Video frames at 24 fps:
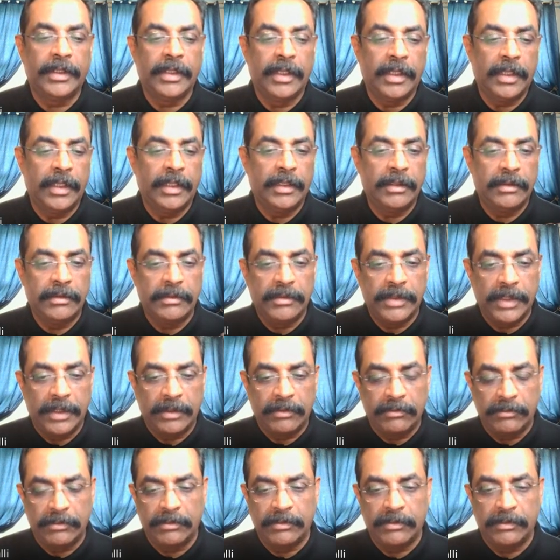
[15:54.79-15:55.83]
And
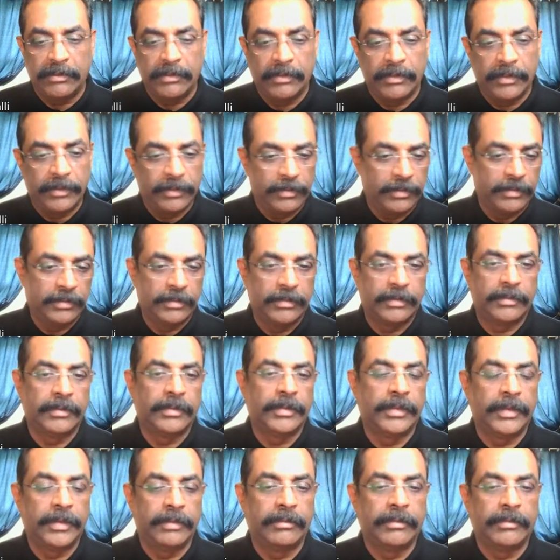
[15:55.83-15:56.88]
then
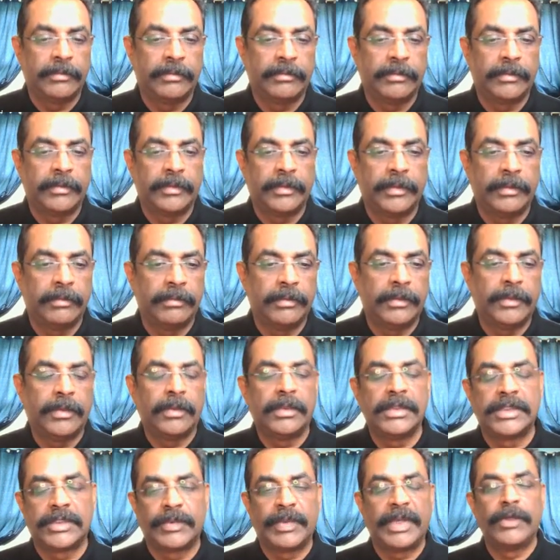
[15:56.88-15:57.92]

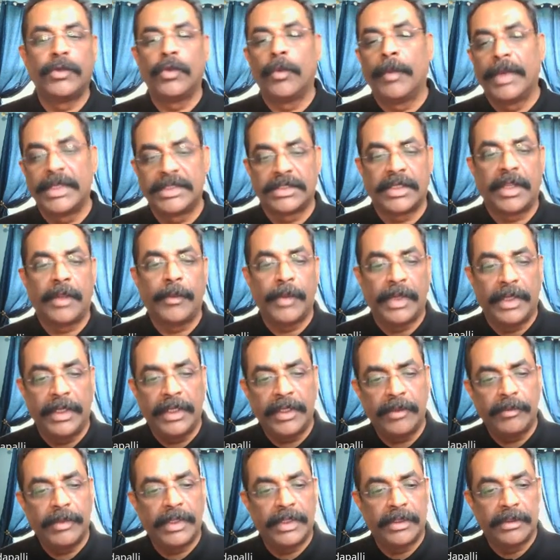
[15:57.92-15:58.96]
don't spend too much time on
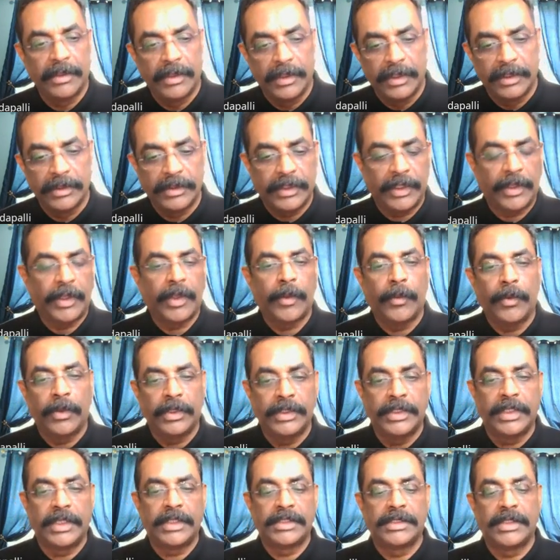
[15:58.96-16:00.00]
it, but think about there is